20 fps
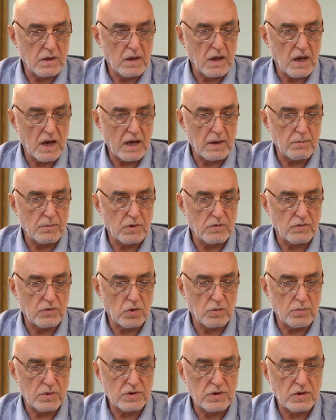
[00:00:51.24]
High
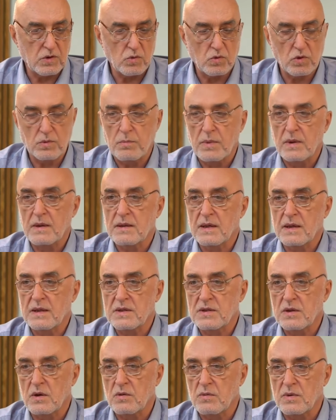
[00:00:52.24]
performance equipment that
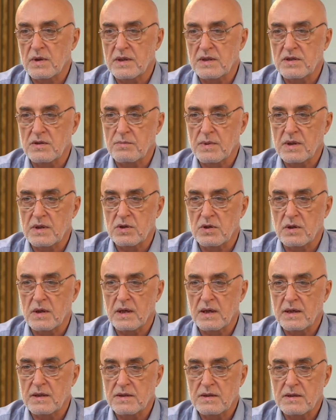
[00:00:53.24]
is already
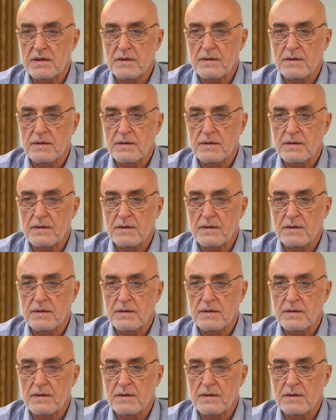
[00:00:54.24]
specialized.